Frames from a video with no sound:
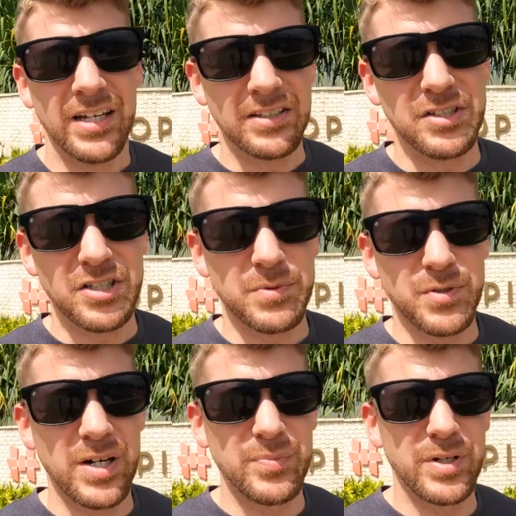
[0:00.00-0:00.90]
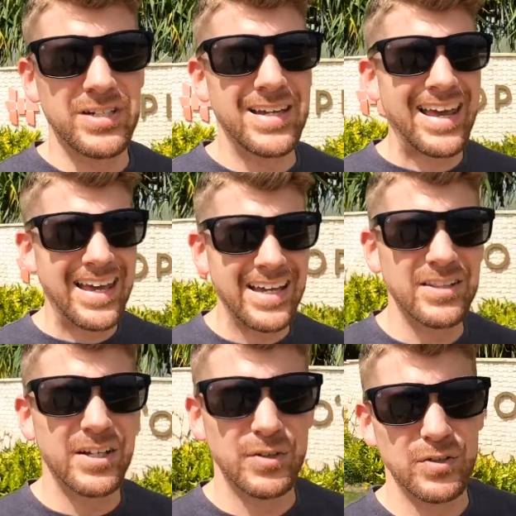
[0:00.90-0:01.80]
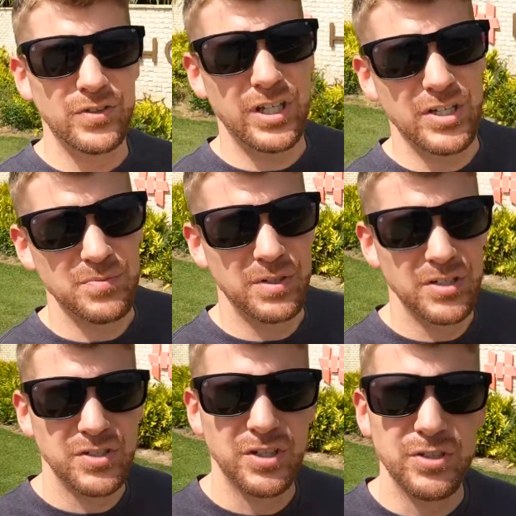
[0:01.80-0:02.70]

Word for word: Hit the subscribe button and that notification bell so that